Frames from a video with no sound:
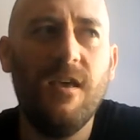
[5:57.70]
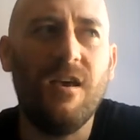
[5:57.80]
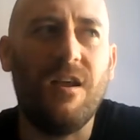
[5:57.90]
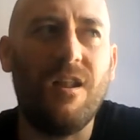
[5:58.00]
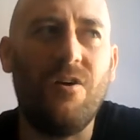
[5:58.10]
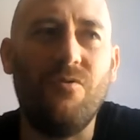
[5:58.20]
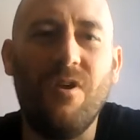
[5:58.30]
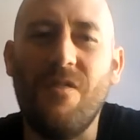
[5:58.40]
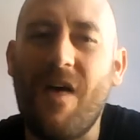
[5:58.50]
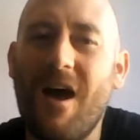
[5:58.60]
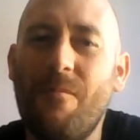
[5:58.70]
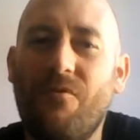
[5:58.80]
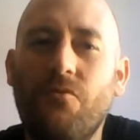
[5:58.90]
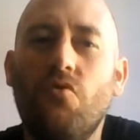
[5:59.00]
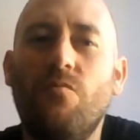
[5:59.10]
I don't know, that
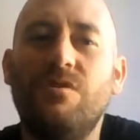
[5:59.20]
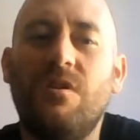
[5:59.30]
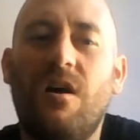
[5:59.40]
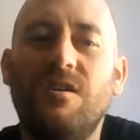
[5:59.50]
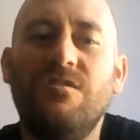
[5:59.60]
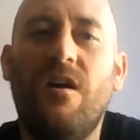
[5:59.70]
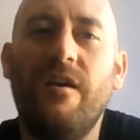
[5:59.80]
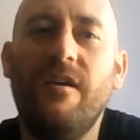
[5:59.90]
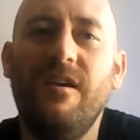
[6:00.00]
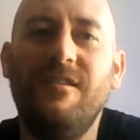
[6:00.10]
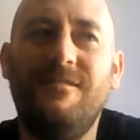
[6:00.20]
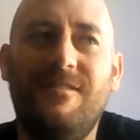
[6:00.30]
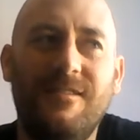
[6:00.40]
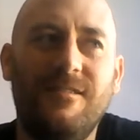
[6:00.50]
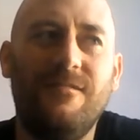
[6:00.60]
performance last night
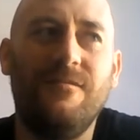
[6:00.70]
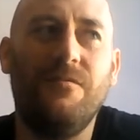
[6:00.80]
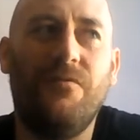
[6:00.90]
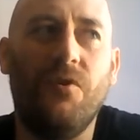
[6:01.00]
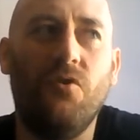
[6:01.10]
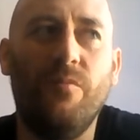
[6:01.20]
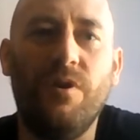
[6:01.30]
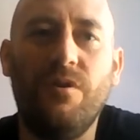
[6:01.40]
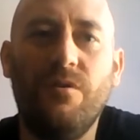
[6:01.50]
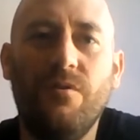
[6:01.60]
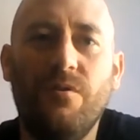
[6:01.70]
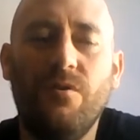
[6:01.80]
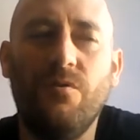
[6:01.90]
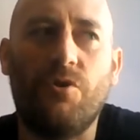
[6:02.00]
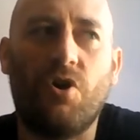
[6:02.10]
didn't fill me with